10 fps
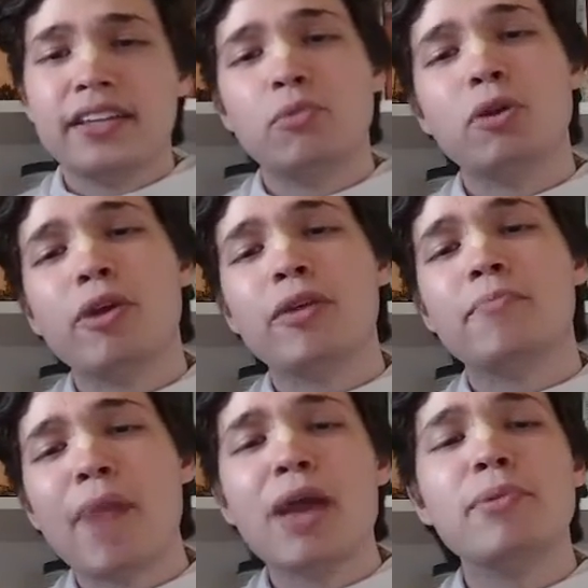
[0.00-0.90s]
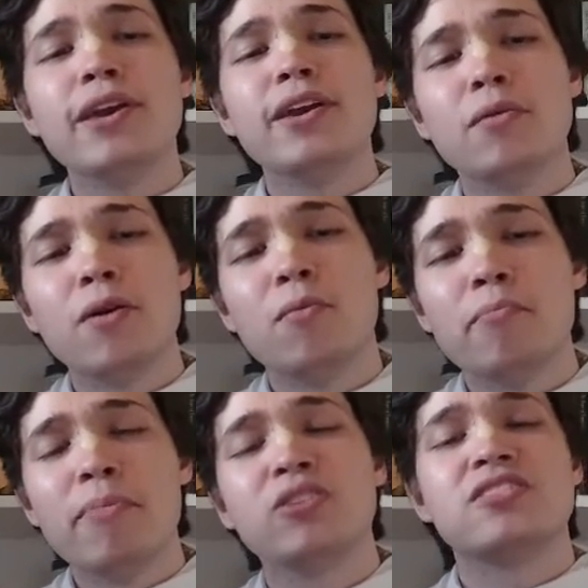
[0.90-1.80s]
that we may maybe
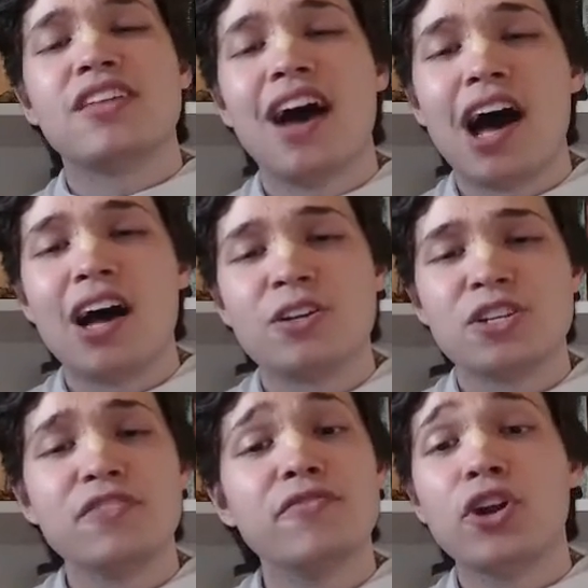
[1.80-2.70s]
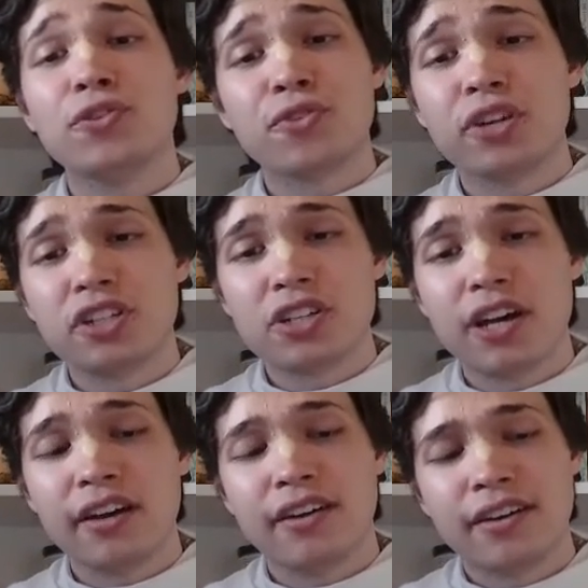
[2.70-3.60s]
melt the heart, if not of
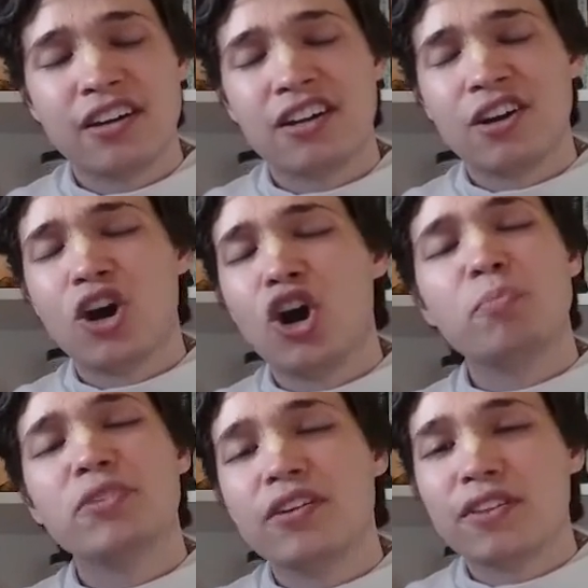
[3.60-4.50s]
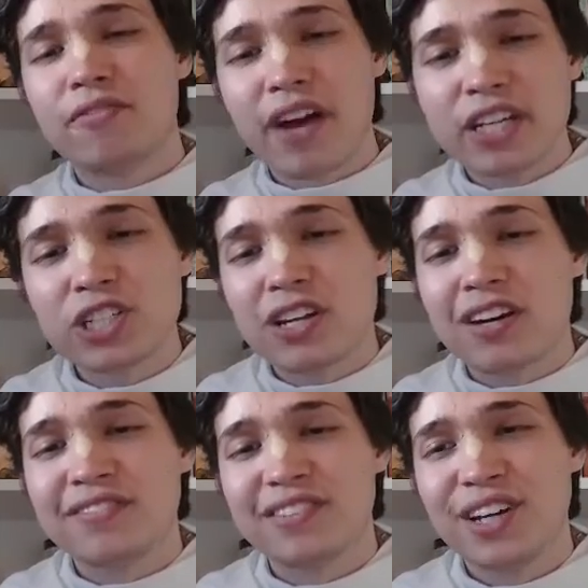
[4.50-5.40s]
Krishna, hopefully of the
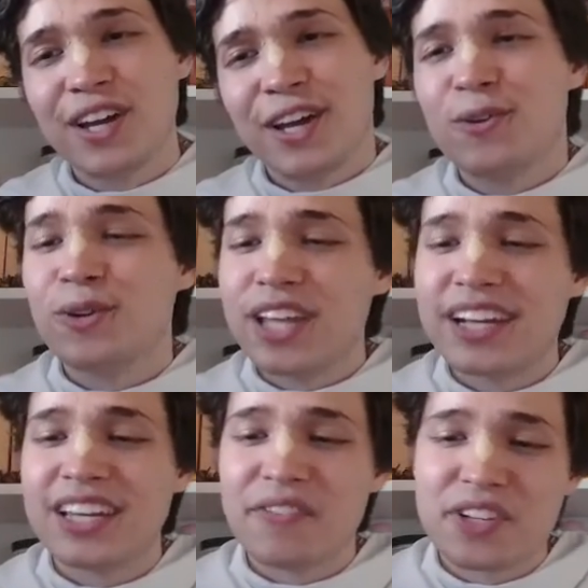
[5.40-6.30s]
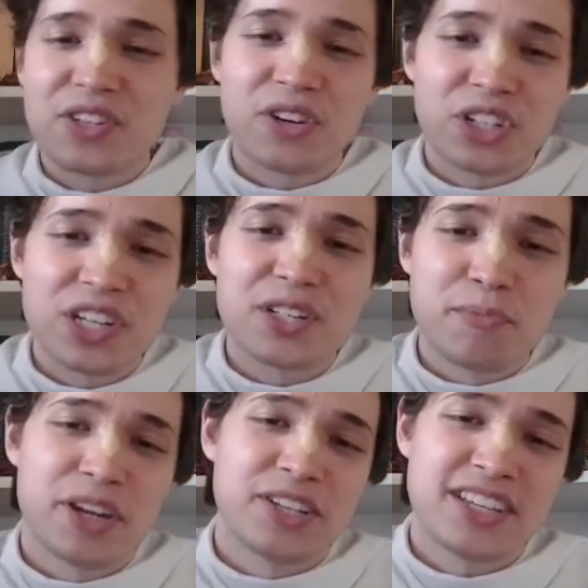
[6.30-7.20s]
Vaishnav, who will then give us Krishna's
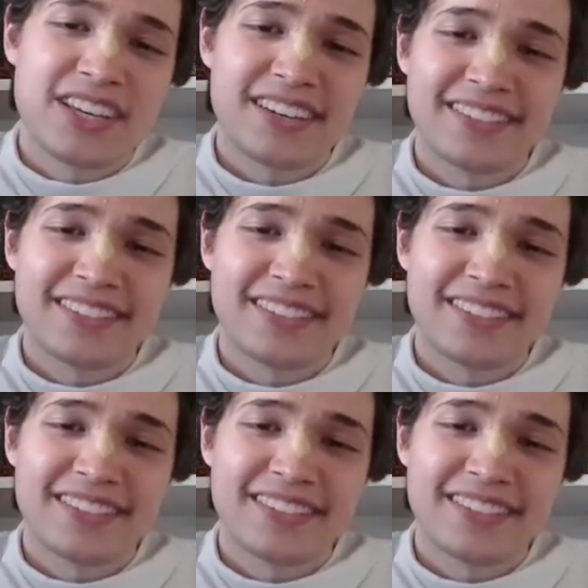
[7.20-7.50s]
mercy.